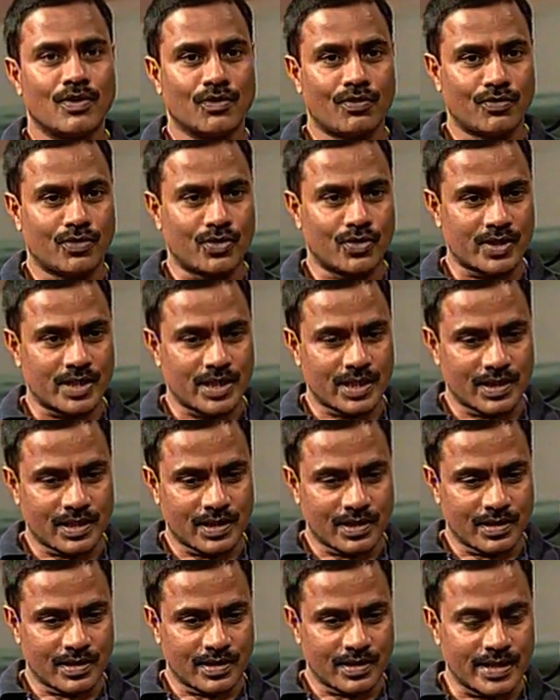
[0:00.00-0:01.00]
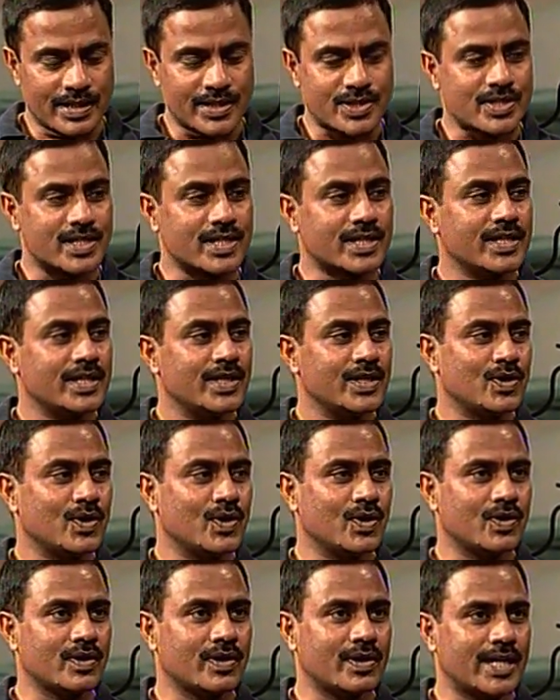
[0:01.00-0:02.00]
For the study
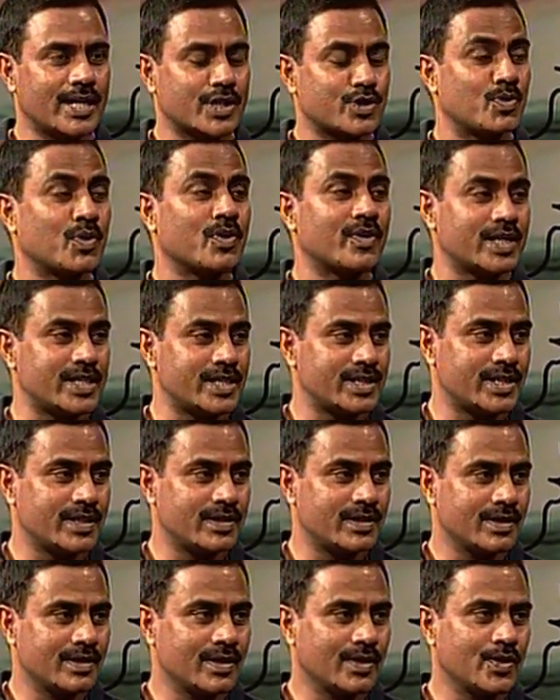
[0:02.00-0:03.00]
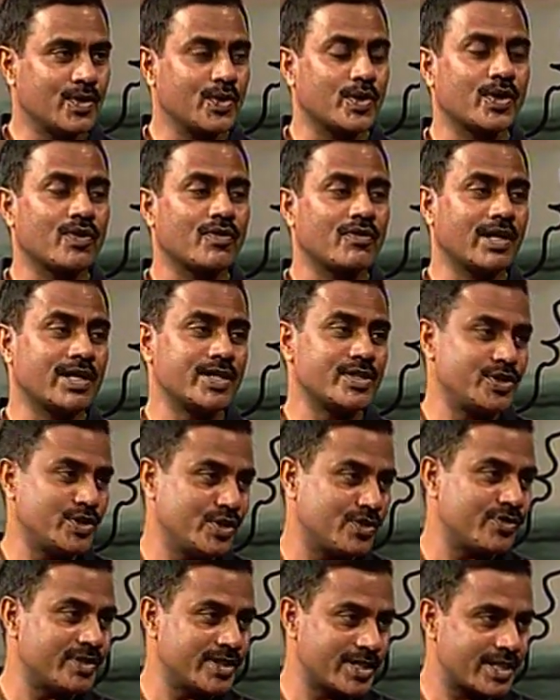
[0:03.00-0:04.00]
or exploration, you require
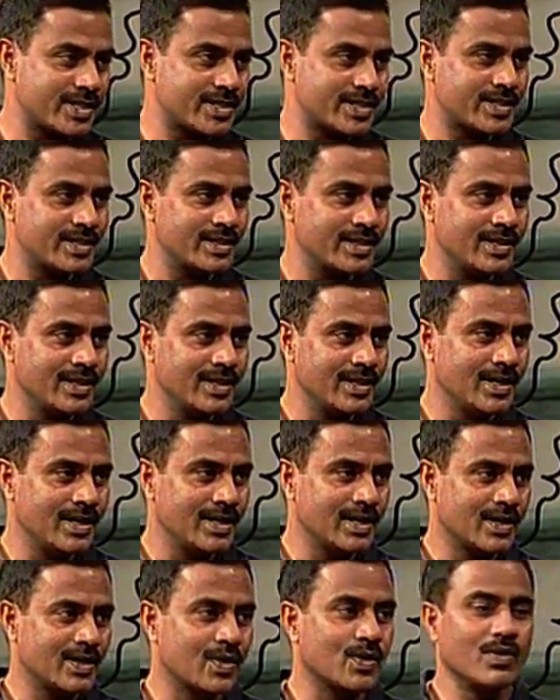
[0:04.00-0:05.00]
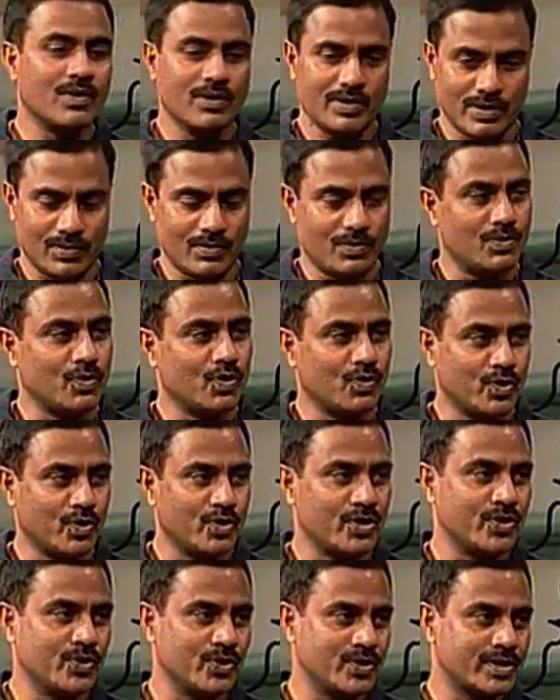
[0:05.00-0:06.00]
geophysicists
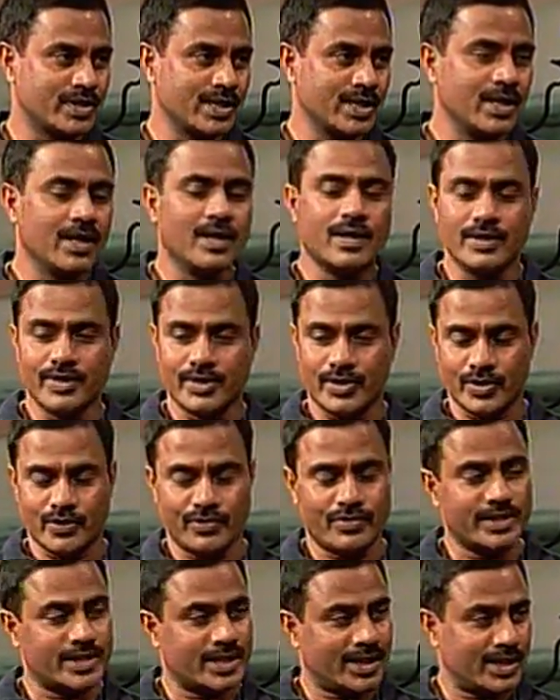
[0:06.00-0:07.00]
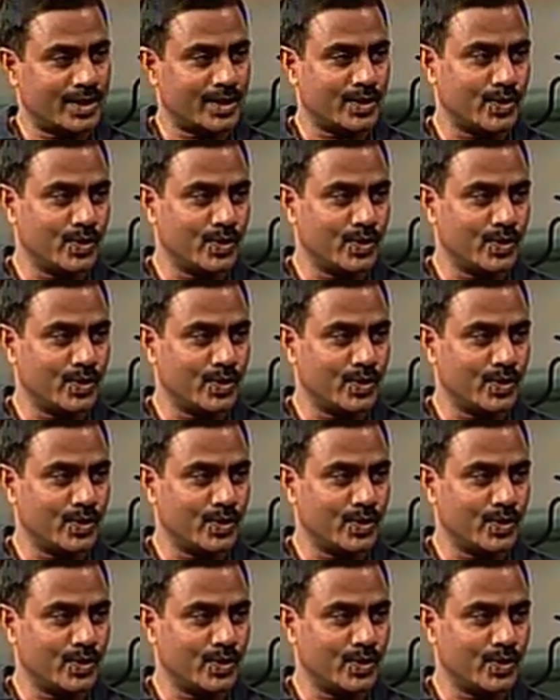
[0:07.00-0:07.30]
who use geophysical